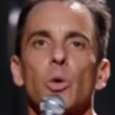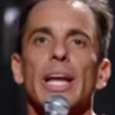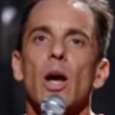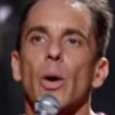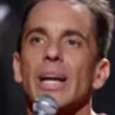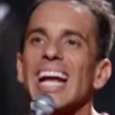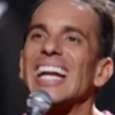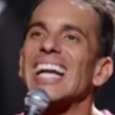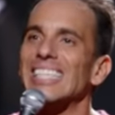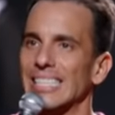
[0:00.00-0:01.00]
where are they going? They got
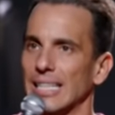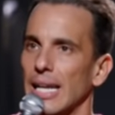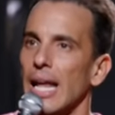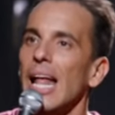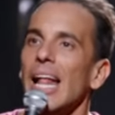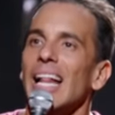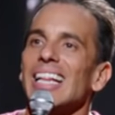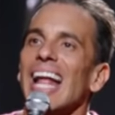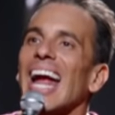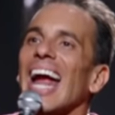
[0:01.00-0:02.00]
nothing.
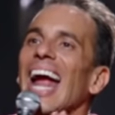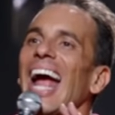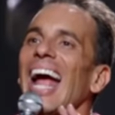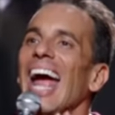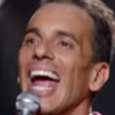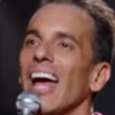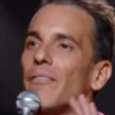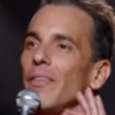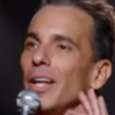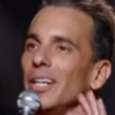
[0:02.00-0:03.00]
They have
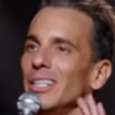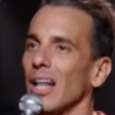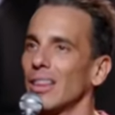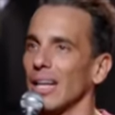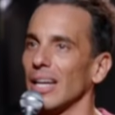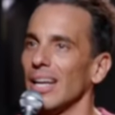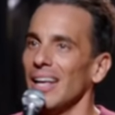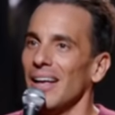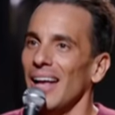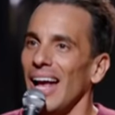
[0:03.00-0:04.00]
nothing.
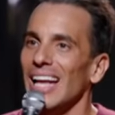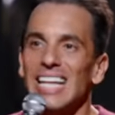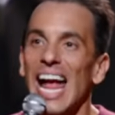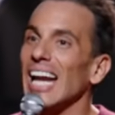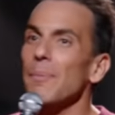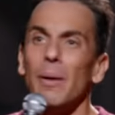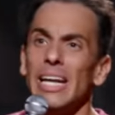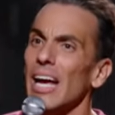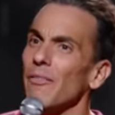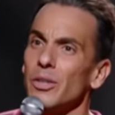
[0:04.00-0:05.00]
Has anybody
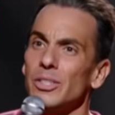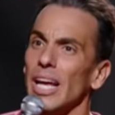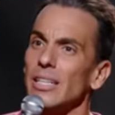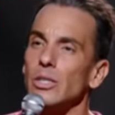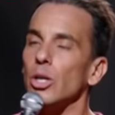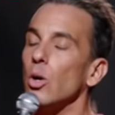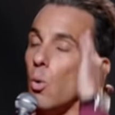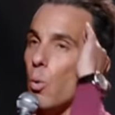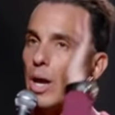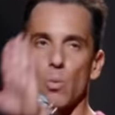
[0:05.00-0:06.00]
ever said to you,
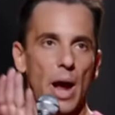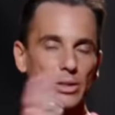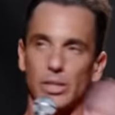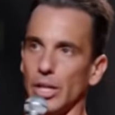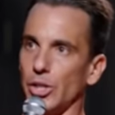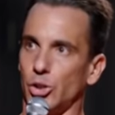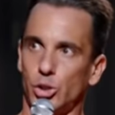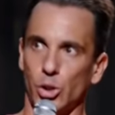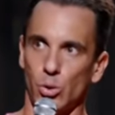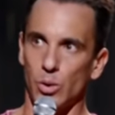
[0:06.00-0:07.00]
we went to this
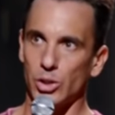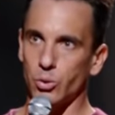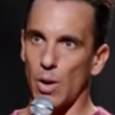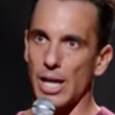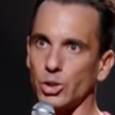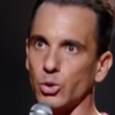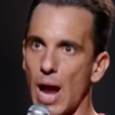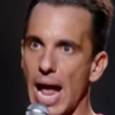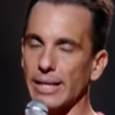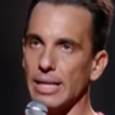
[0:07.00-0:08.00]
Jewish
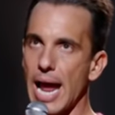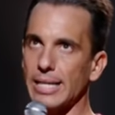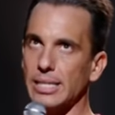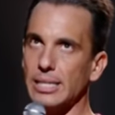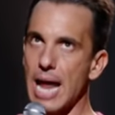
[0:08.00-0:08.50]
restaurant last